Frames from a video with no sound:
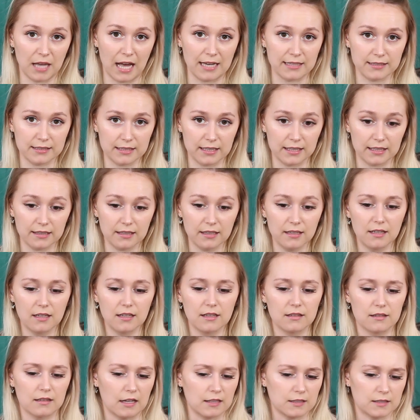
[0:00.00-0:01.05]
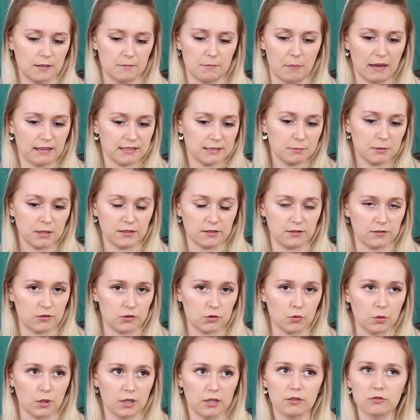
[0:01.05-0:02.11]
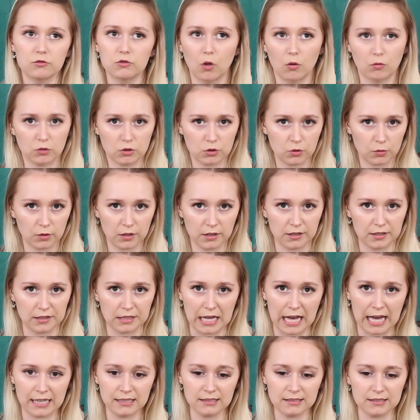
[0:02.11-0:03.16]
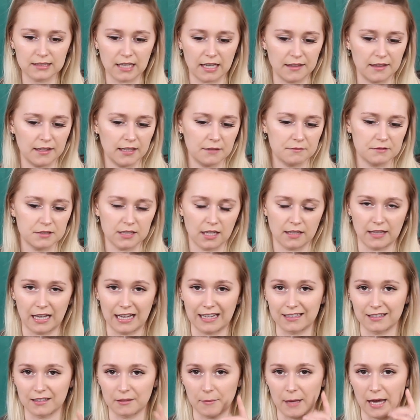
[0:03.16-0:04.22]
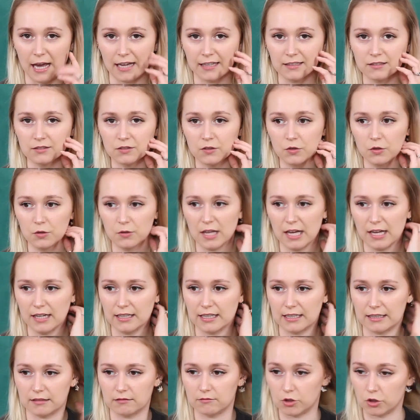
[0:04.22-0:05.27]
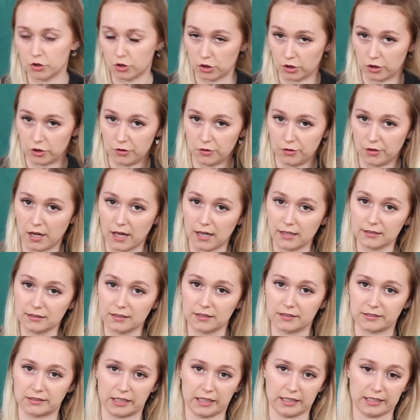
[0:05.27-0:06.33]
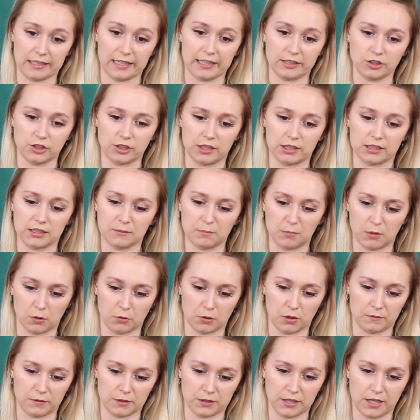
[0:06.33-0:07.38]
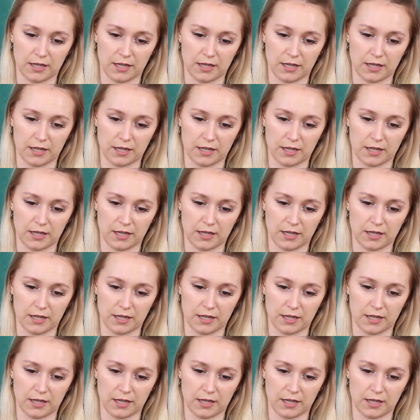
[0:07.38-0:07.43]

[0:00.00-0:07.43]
plastic that's the best place to store it. Don't store it in glass. I think I've said that in the past to do that, and you shouldn't do that because it can actually explode over